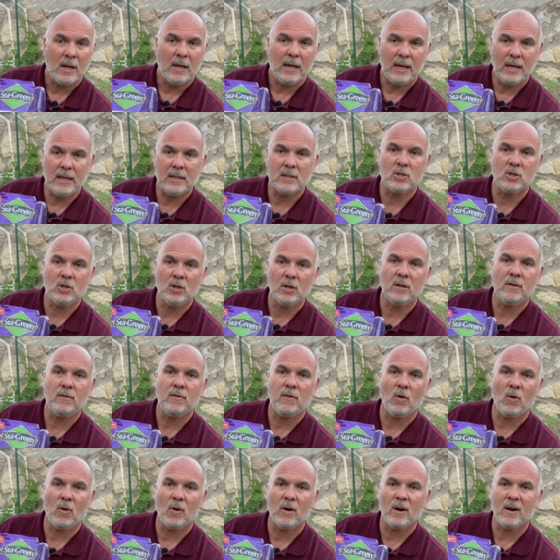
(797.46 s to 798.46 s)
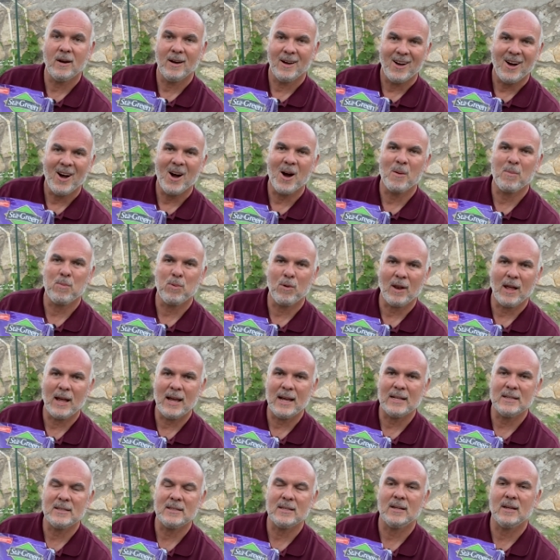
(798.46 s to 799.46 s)
it's good for our
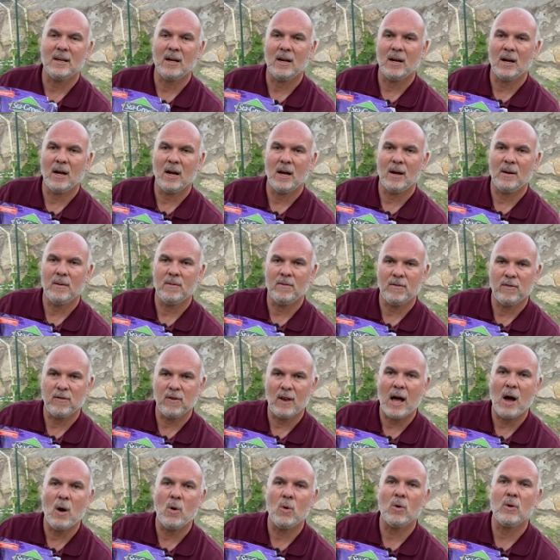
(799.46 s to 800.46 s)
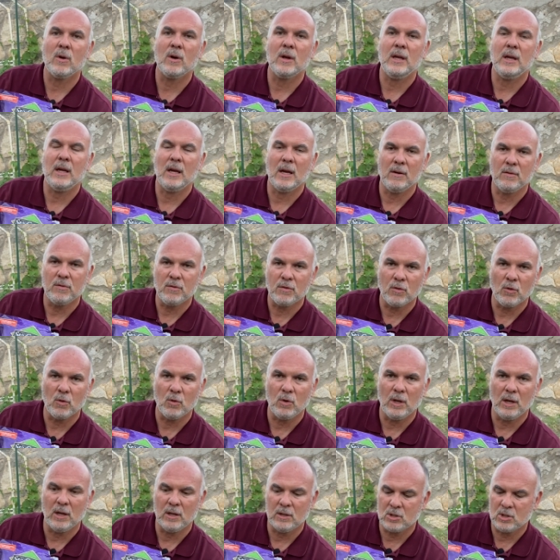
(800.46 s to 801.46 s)
plant um, flowering and
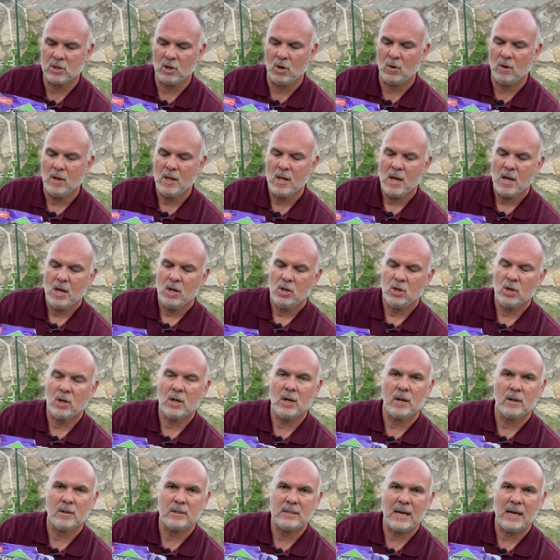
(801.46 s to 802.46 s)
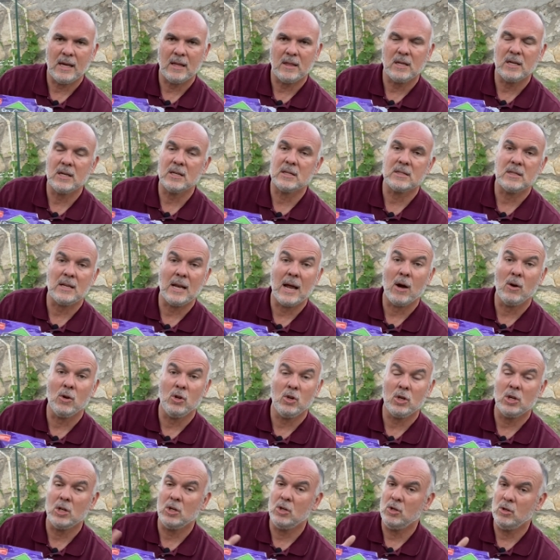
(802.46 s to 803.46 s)
fruiting. So you're gonna take this, now
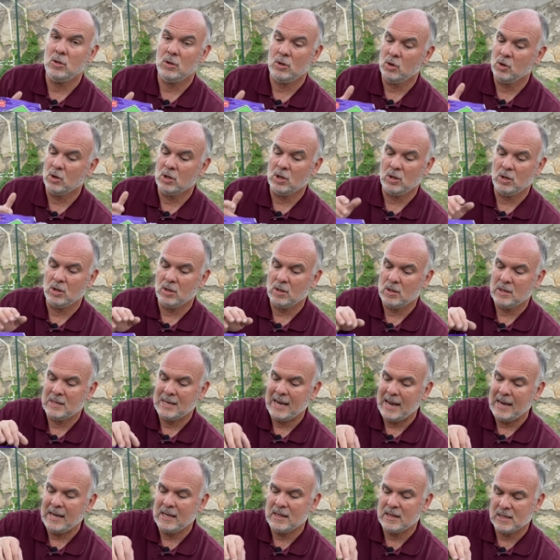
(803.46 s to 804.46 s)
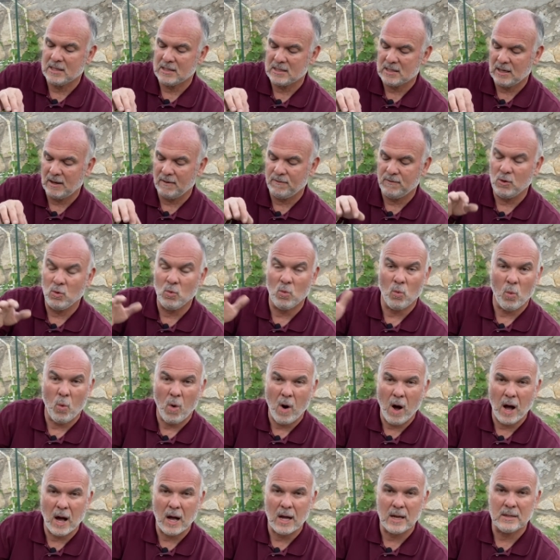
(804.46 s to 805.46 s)
you can, you can take this if you
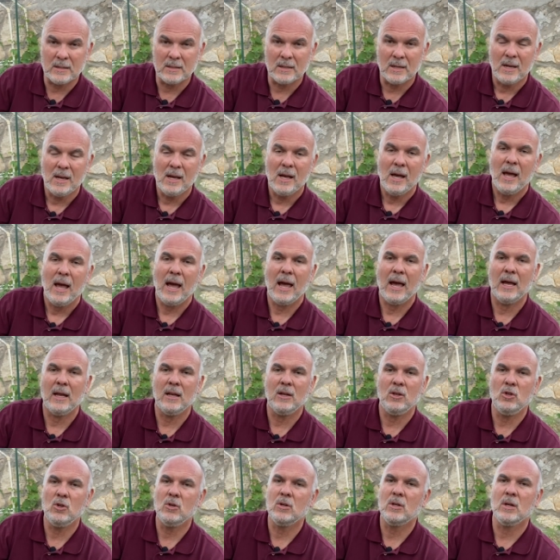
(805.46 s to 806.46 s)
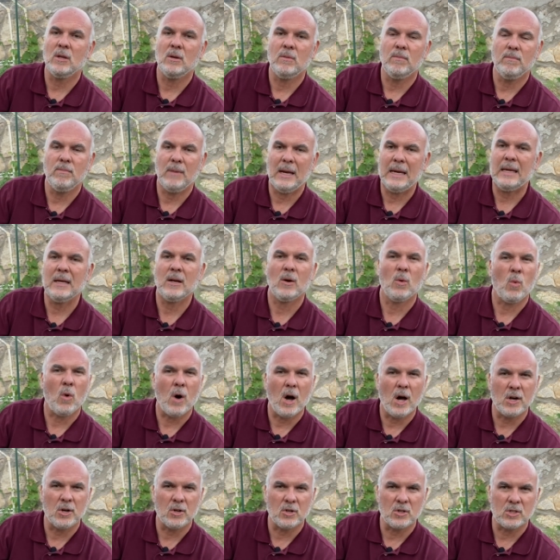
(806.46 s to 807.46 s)
want and you could make it a
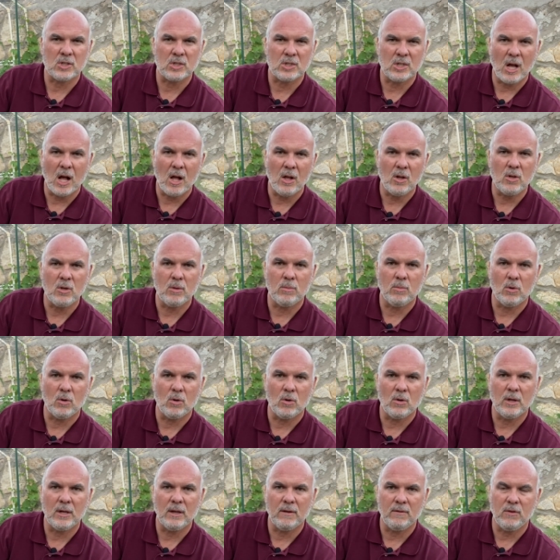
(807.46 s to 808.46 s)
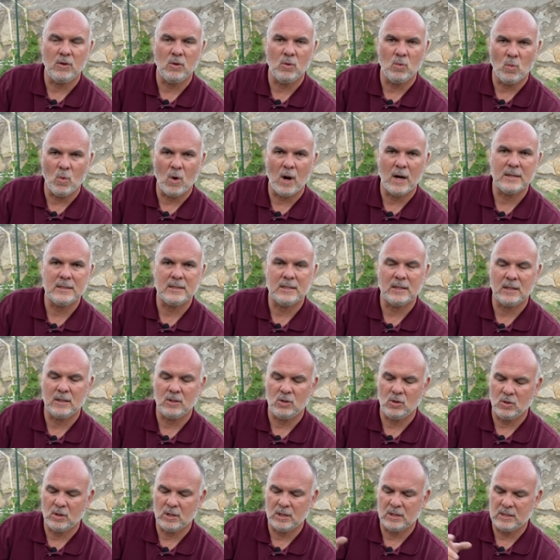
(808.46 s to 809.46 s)
water soluble if you want it.
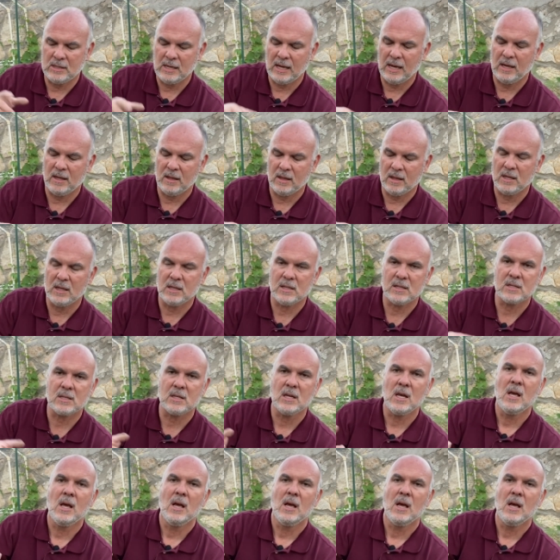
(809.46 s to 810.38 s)
You could take this